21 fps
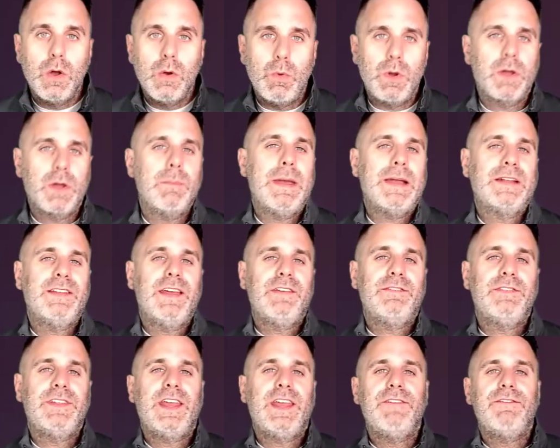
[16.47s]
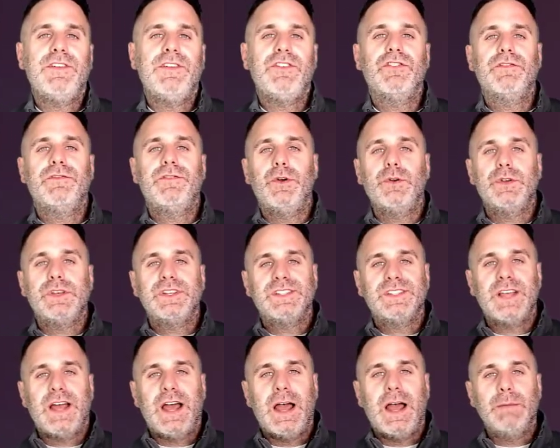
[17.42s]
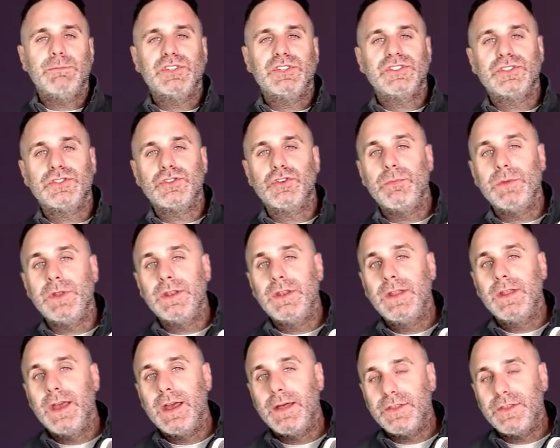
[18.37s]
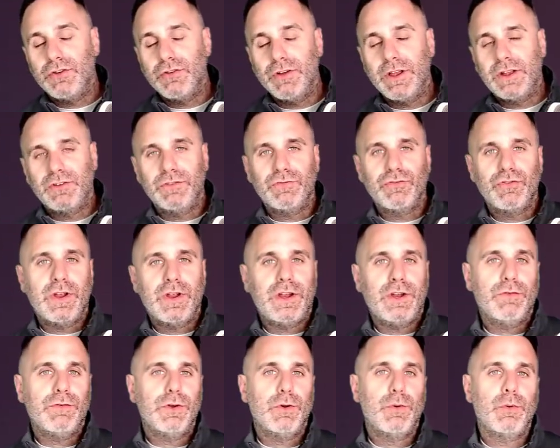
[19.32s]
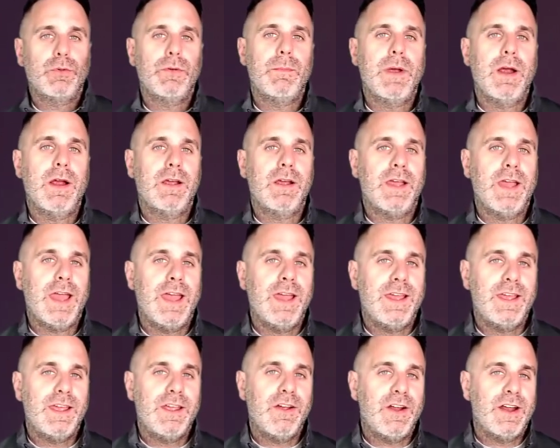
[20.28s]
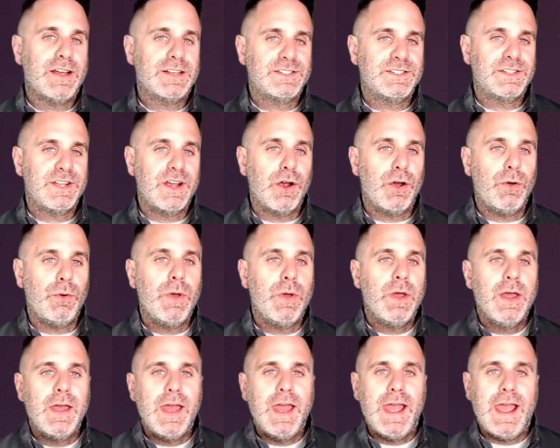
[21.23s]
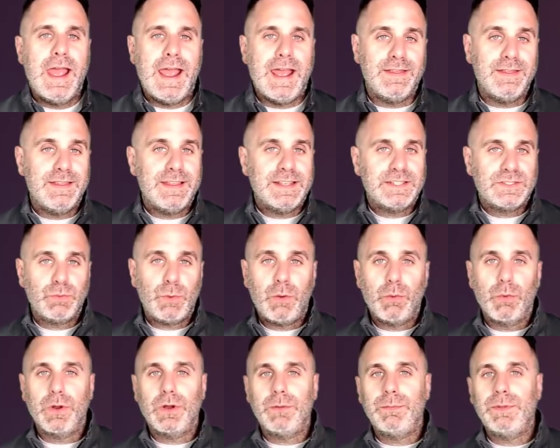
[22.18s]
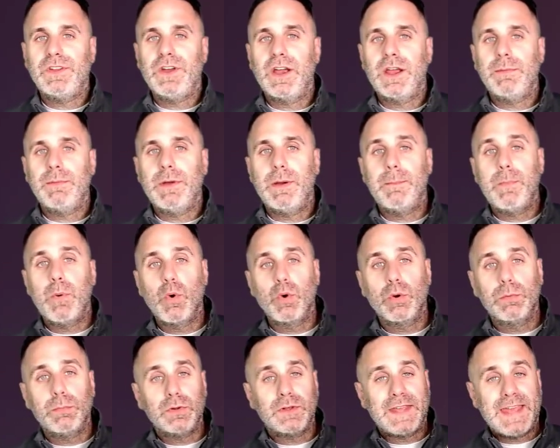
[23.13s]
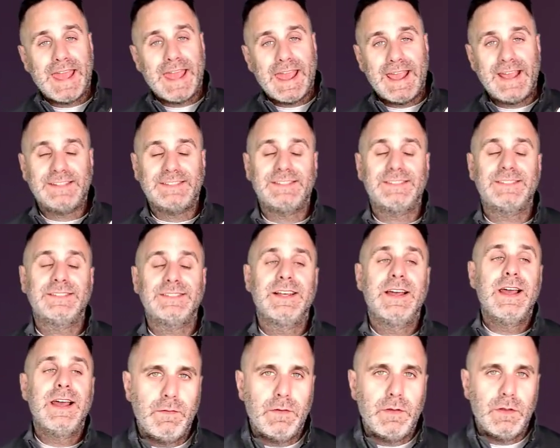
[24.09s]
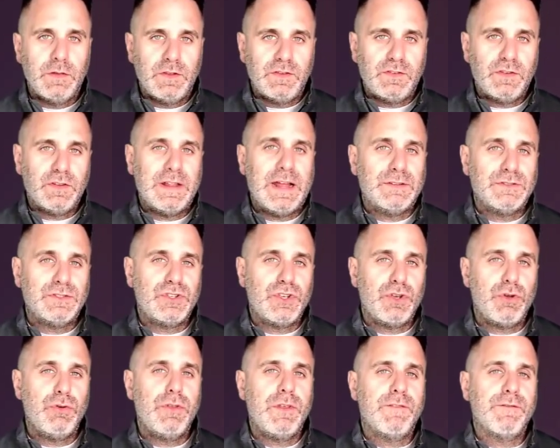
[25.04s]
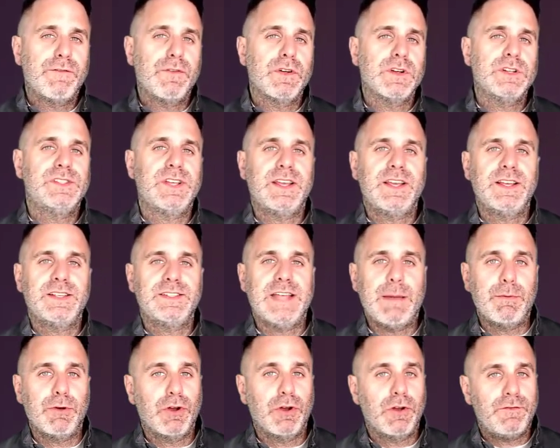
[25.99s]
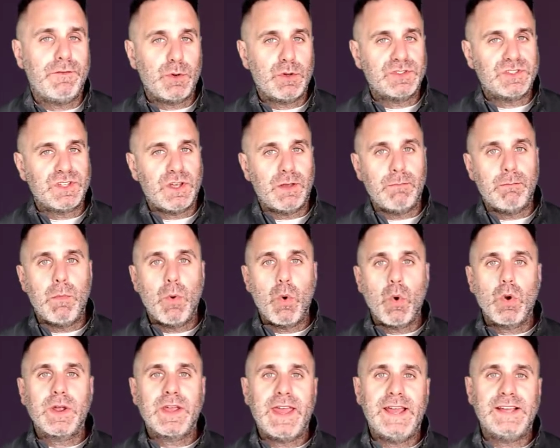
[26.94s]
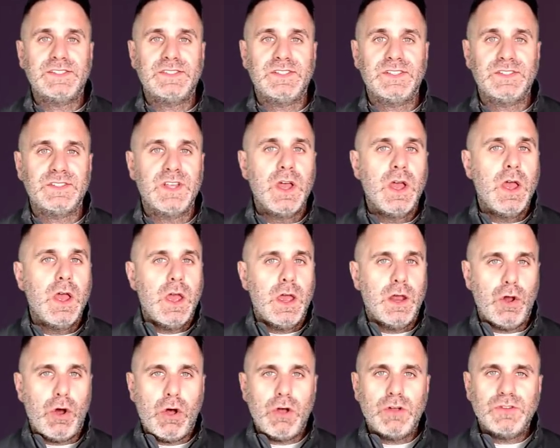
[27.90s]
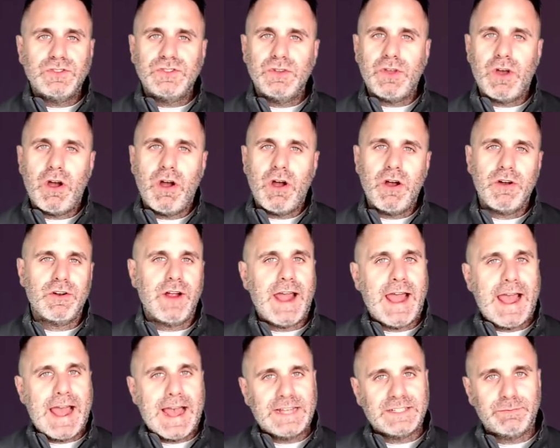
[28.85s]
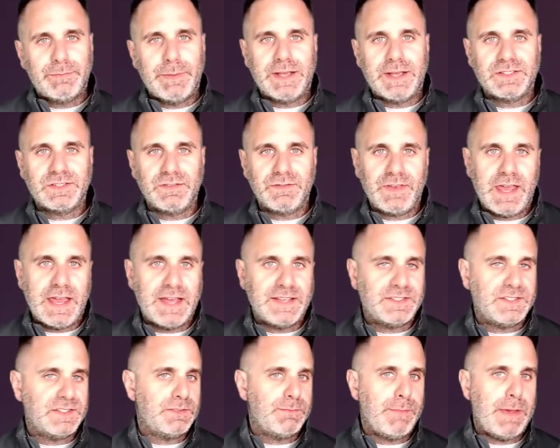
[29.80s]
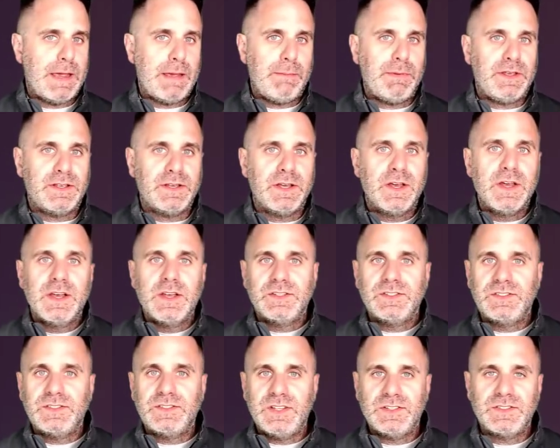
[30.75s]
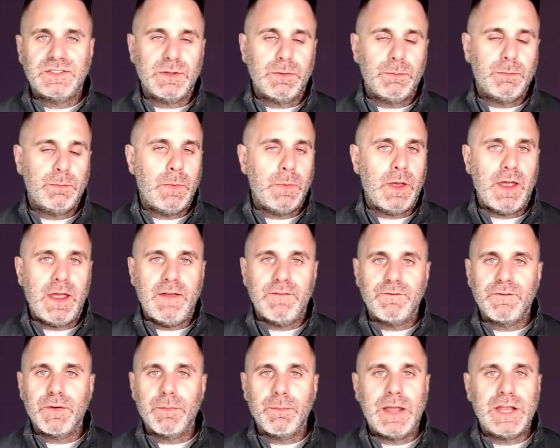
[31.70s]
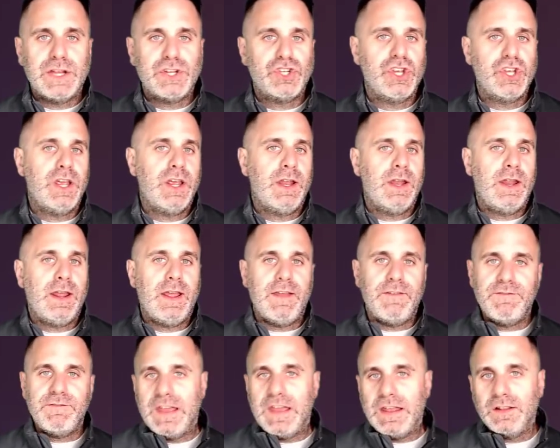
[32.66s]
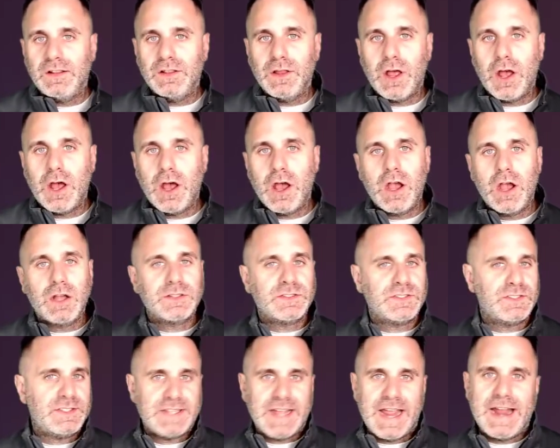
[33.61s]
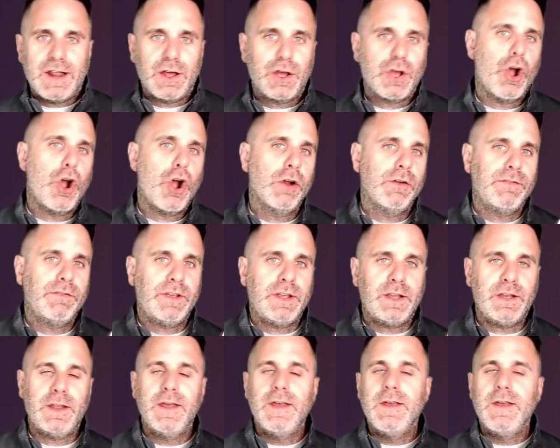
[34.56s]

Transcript: Welcome back to F T K Feature Focus. I'm Justin Tolman, the Director of Training over North America here at Exterro, and this week we're going to be talking about Portable Case. This allows you, the forensic examiner, to focus on more cases and also the harder aspects of cases, maybe system information, event logs, data carving,